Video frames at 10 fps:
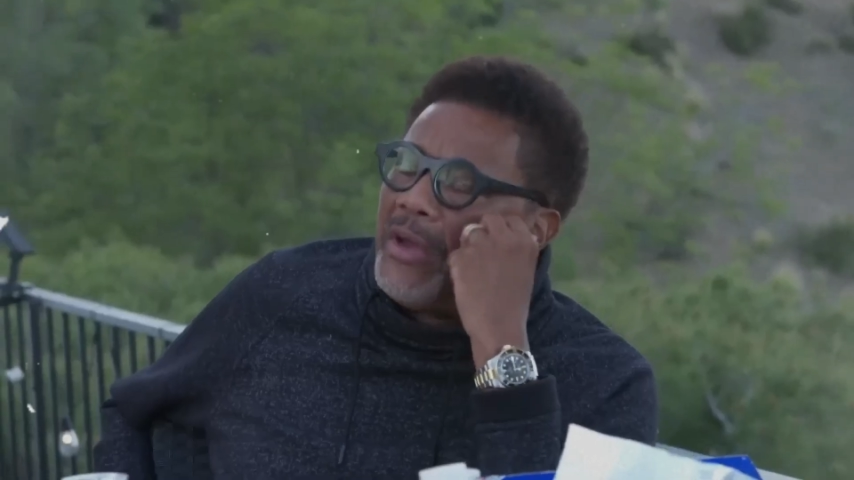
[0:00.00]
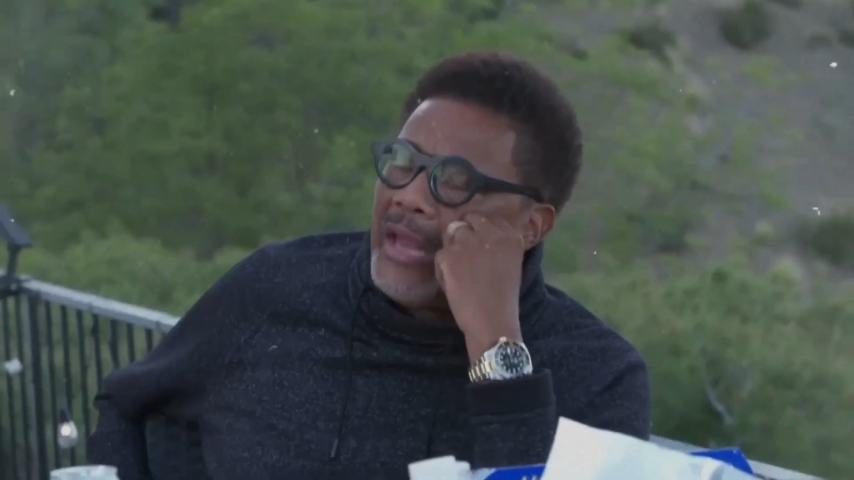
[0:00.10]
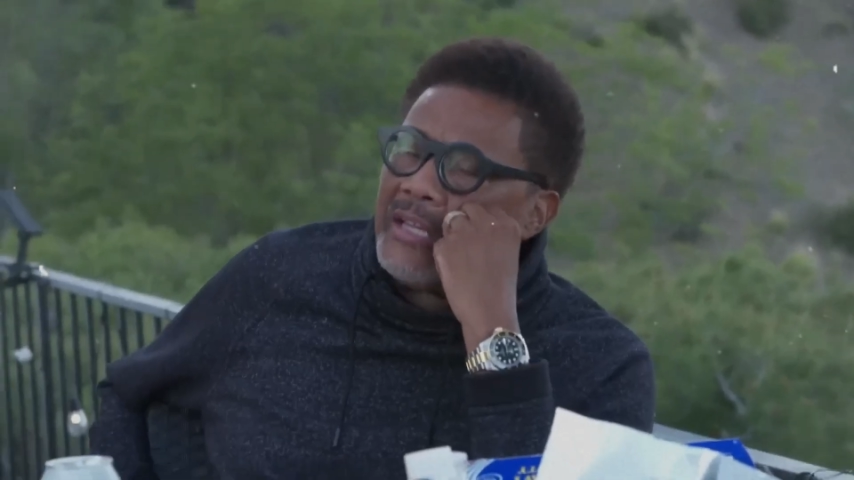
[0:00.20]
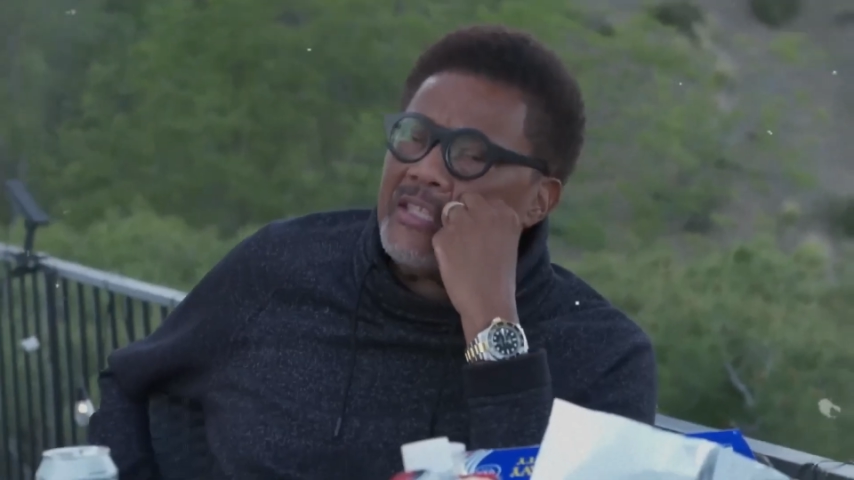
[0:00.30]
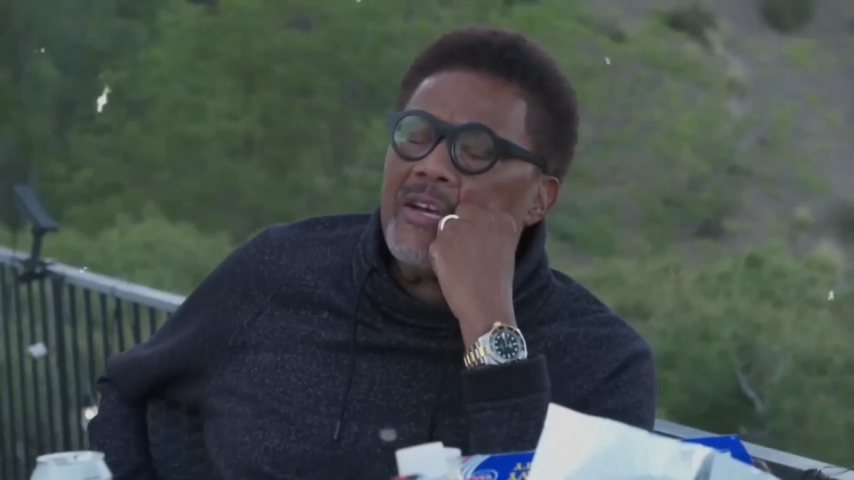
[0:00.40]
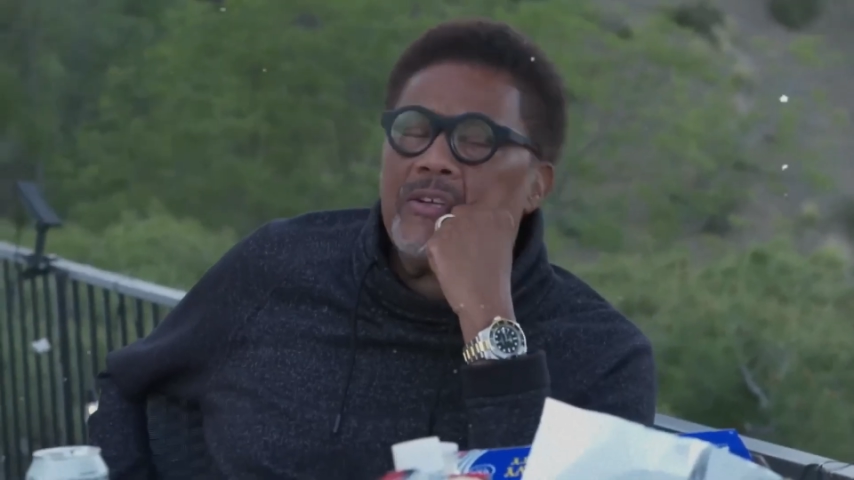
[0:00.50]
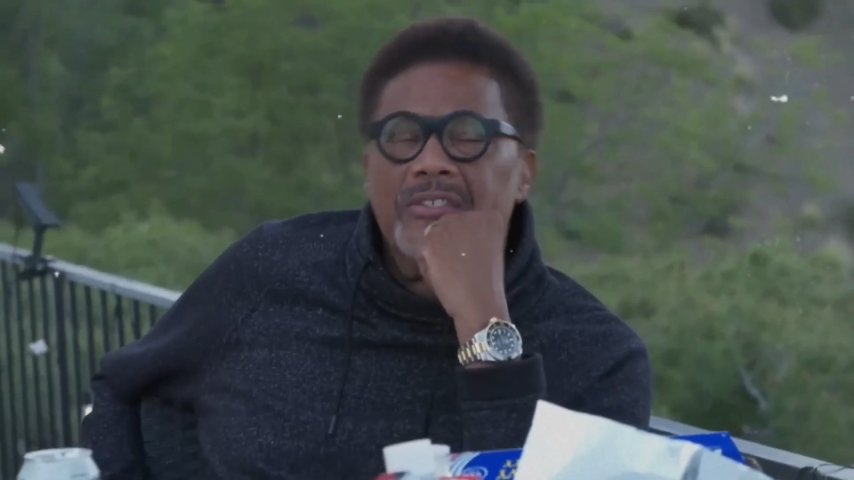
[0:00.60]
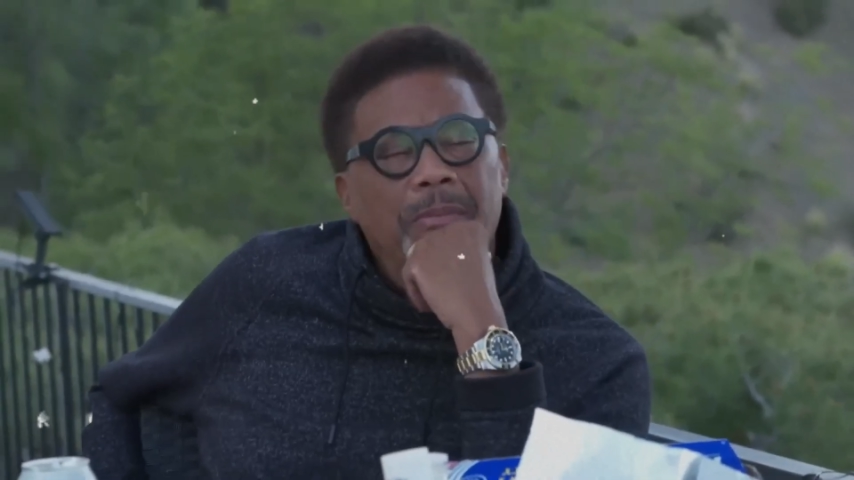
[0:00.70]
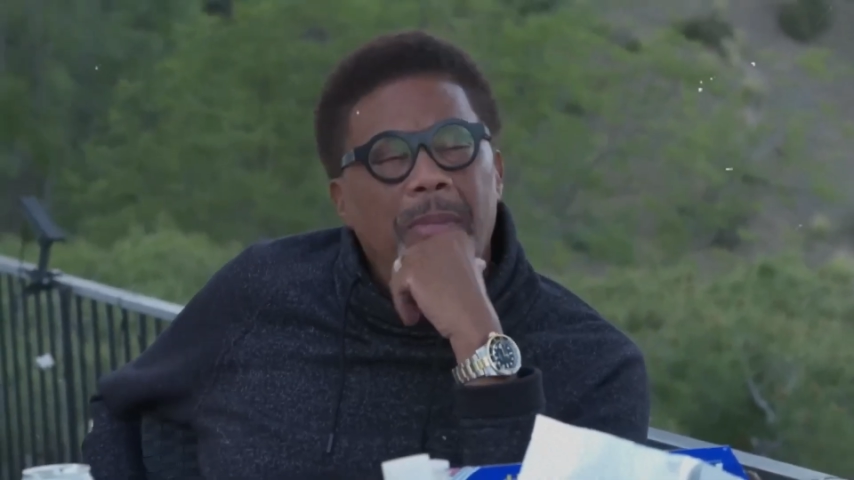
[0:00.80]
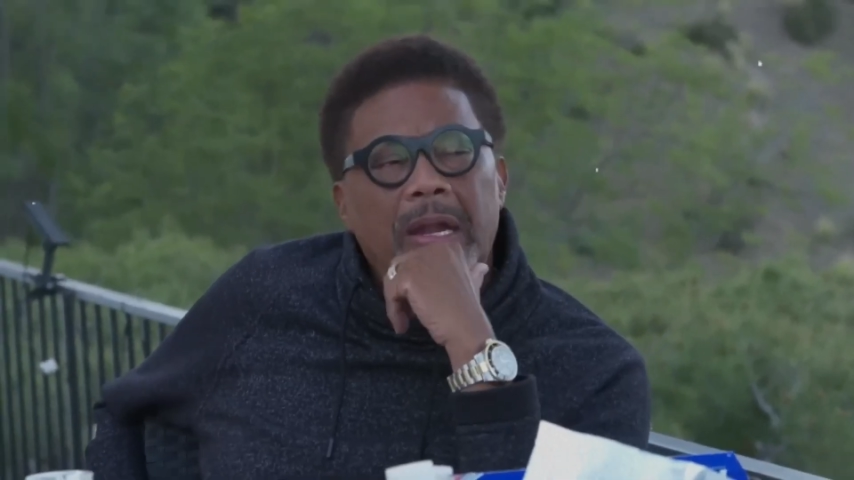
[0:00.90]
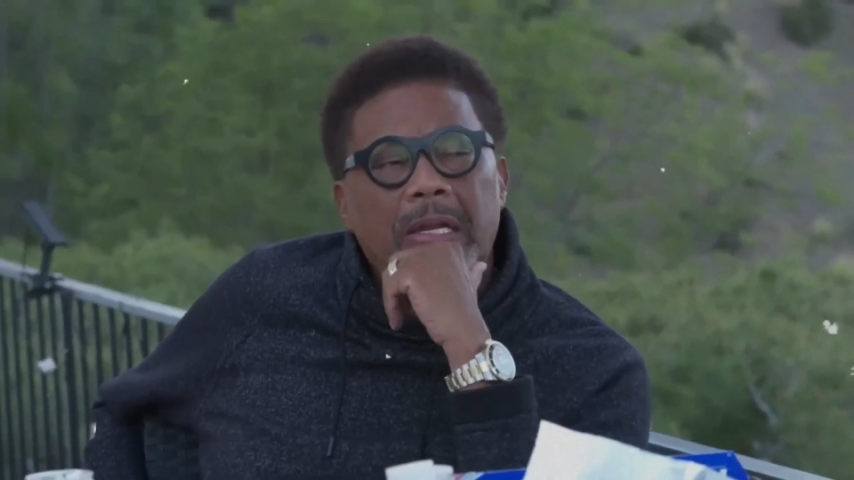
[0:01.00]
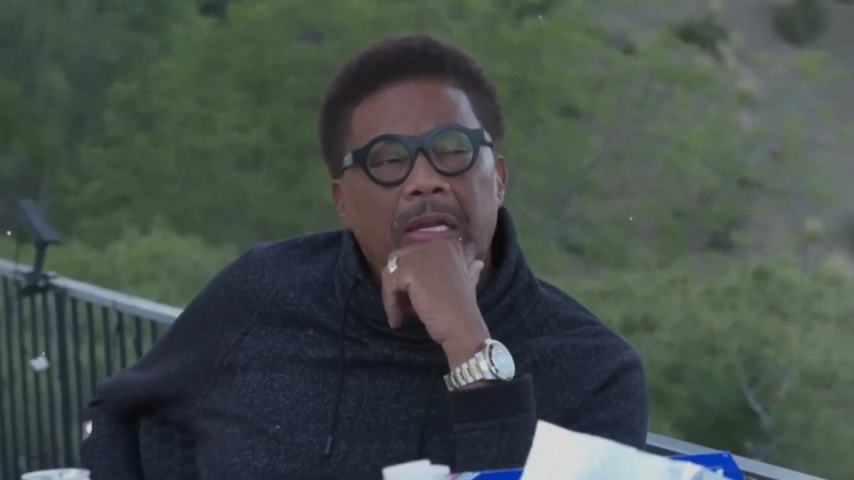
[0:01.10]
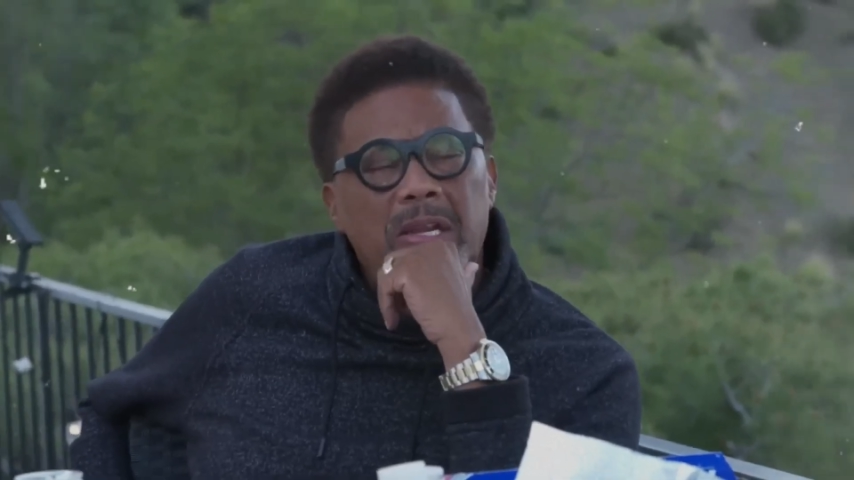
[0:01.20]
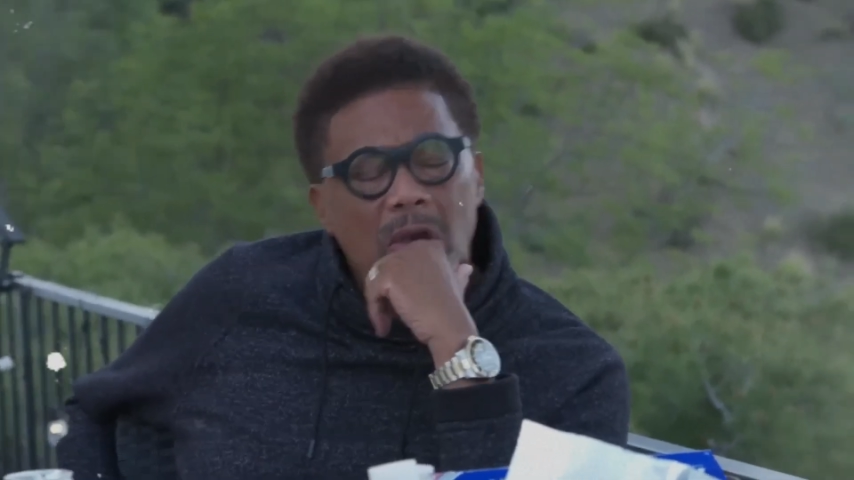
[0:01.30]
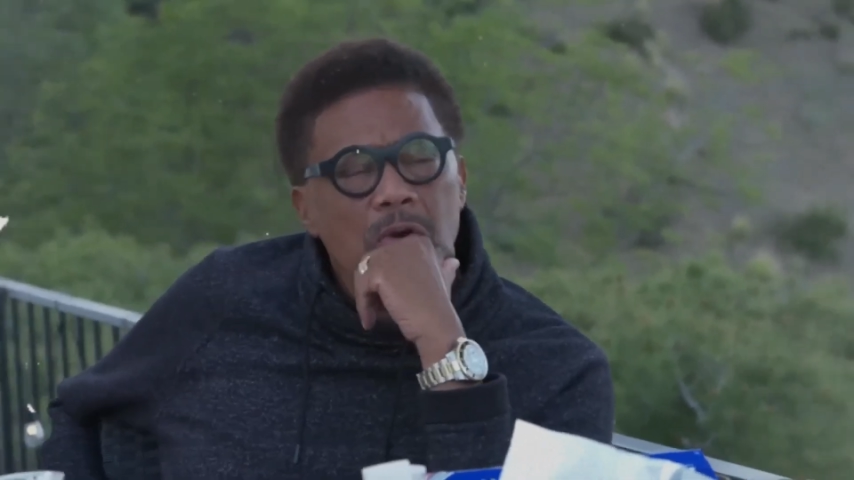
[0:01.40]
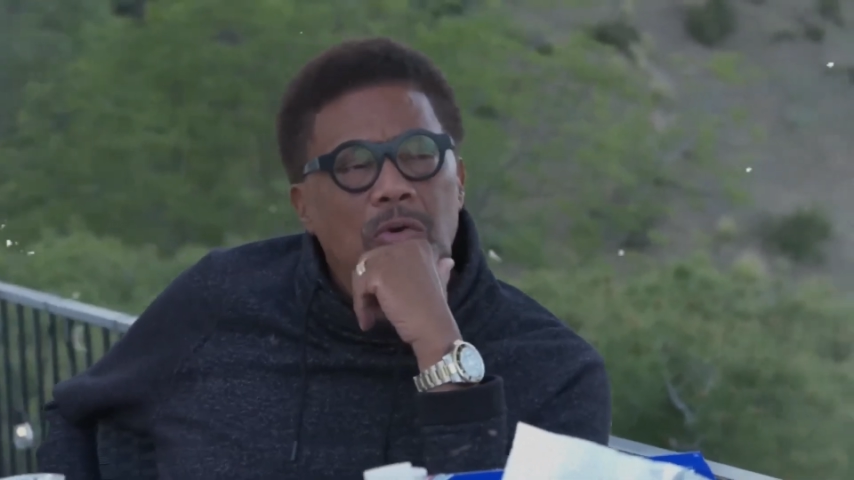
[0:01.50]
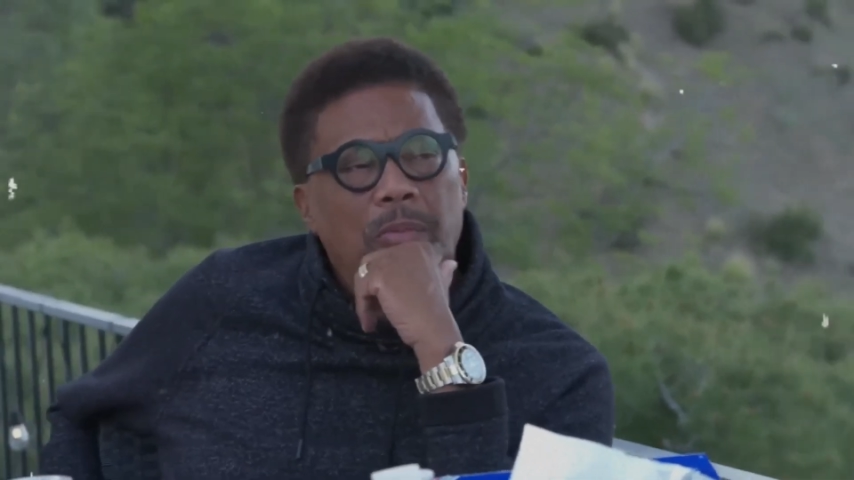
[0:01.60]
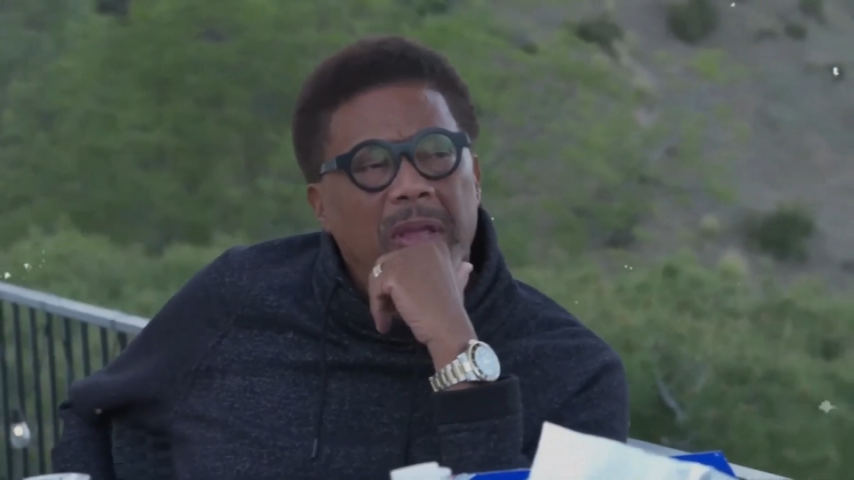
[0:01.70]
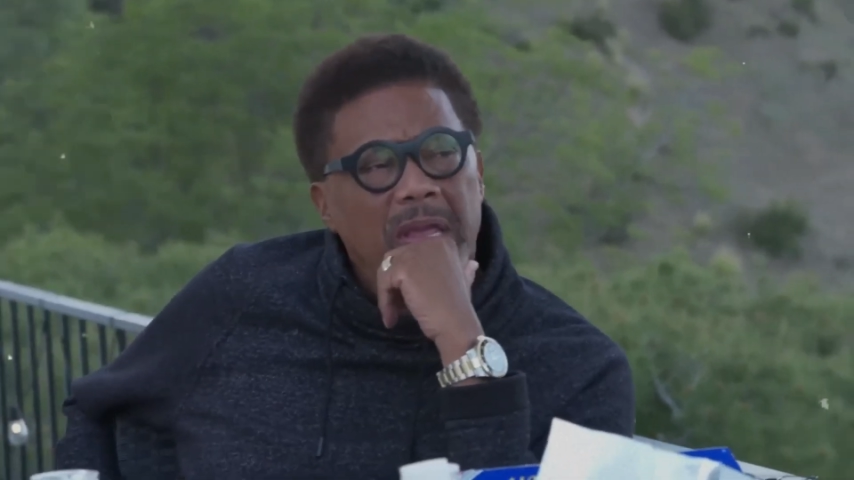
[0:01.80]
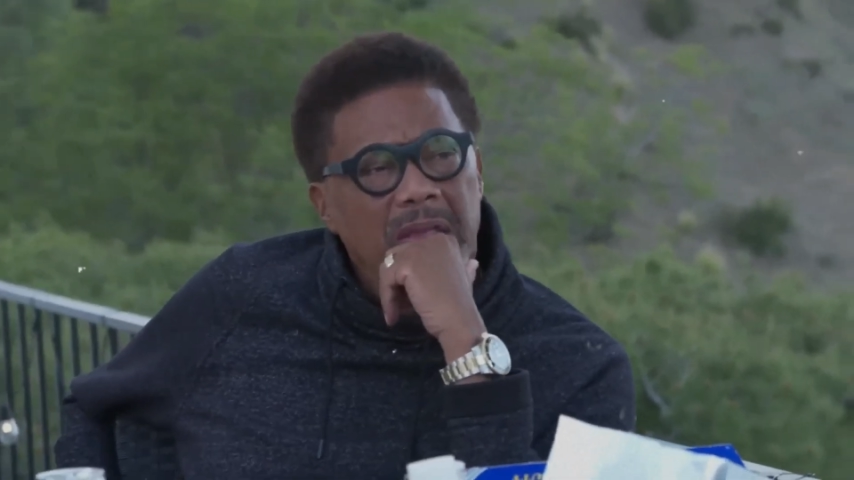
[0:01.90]
of opportunity for
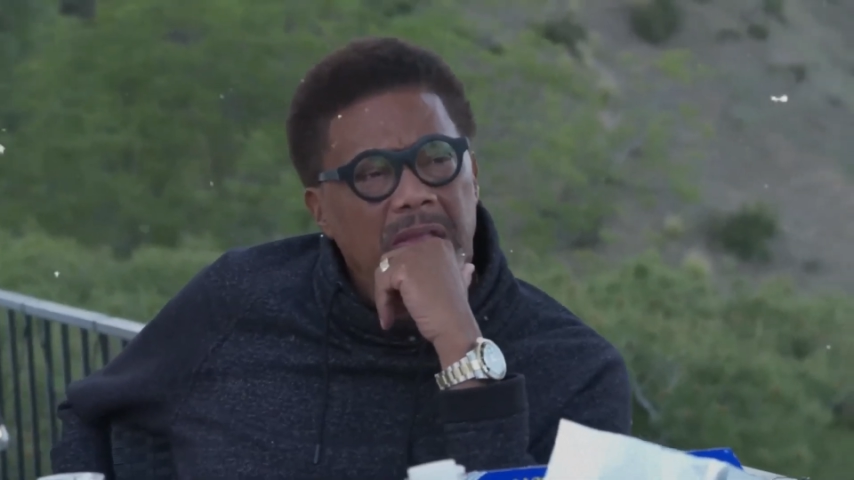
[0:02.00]
reconciliation